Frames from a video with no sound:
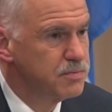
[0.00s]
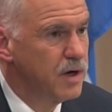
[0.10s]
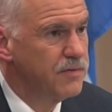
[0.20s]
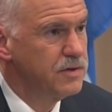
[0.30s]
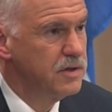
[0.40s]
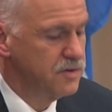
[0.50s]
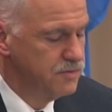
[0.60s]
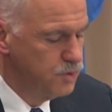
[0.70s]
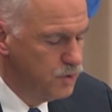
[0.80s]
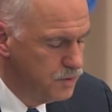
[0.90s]
the prophecies
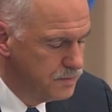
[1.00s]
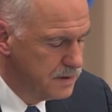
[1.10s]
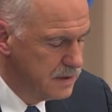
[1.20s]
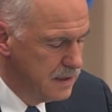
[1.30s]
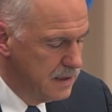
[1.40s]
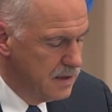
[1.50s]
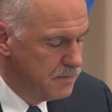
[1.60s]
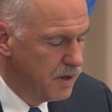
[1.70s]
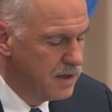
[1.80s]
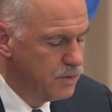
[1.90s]
of doom,
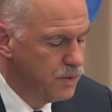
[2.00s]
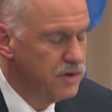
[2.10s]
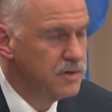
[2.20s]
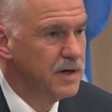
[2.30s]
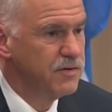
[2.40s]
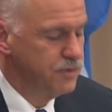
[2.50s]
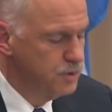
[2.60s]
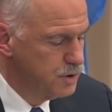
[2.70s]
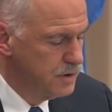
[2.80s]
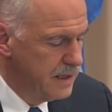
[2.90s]
market worries about
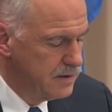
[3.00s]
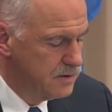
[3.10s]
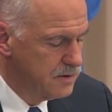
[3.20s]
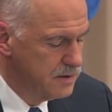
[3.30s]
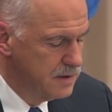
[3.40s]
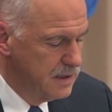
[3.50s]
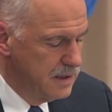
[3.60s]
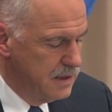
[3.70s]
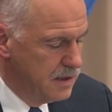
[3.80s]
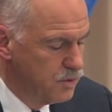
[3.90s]
future debt,
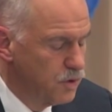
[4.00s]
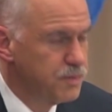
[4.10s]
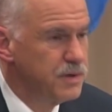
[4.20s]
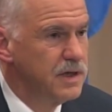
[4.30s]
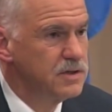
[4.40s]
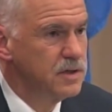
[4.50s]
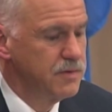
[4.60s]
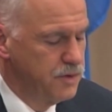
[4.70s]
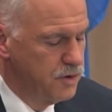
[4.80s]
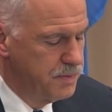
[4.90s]
growth potential
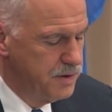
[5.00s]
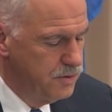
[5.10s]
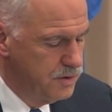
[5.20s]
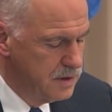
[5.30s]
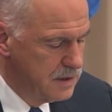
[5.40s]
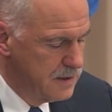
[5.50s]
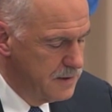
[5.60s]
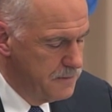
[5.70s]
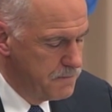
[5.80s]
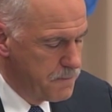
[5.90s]
of the European Union,
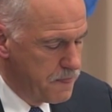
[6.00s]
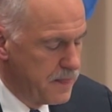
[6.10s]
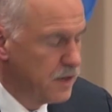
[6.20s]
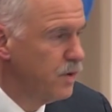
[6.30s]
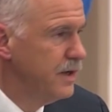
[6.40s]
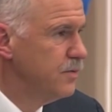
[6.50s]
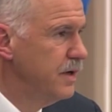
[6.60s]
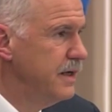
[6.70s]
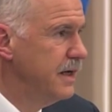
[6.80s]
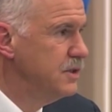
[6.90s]
the credit
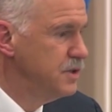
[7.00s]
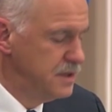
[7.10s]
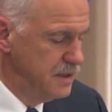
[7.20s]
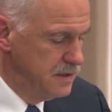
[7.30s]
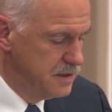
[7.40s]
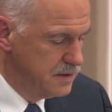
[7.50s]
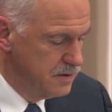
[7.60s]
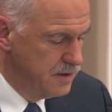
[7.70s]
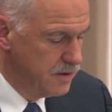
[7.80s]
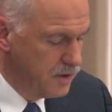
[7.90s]
rating
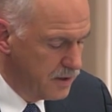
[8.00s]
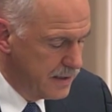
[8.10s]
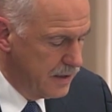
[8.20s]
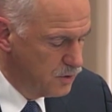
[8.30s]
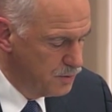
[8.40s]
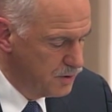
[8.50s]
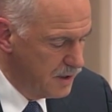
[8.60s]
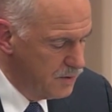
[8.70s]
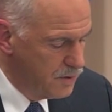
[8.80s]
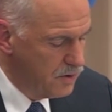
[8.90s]
agencies that are not accountable to
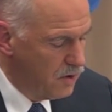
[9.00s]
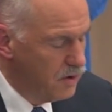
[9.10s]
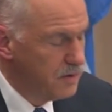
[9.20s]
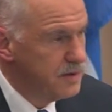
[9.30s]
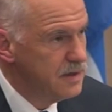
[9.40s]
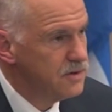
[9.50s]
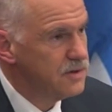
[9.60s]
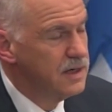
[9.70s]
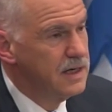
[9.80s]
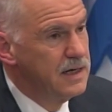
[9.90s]
anyone, all
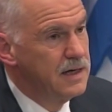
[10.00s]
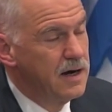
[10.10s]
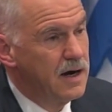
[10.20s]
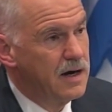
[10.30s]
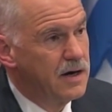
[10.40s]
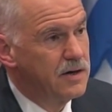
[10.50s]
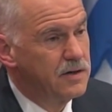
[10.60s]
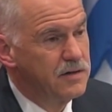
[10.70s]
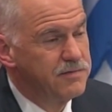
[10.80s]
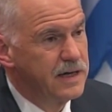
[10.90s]
these are
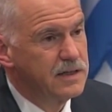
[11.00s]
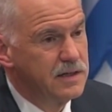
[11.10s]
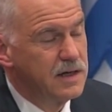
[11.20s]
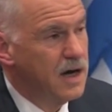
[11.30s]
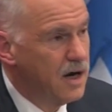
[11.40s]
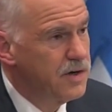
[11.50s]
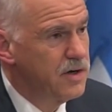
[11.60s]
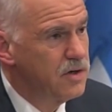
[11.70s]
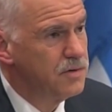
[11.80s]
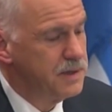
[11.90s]
affecting our
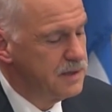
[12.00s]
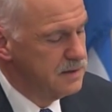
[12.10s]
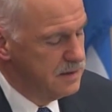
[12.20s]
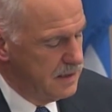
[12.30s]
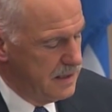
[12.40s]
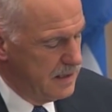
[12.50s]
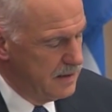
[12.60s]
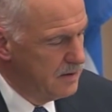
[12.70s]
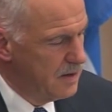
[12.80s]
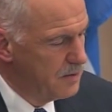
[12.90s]
economy
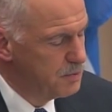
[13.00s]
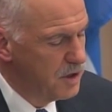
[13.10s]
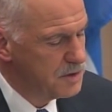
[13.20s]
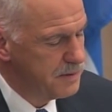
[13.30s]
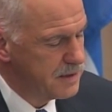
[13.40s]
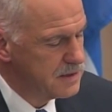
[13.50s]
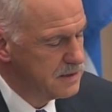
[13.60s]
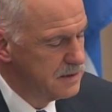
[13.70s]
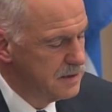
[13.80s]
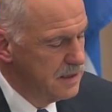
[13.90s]
and our
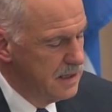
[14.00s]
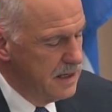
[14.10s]
prospects.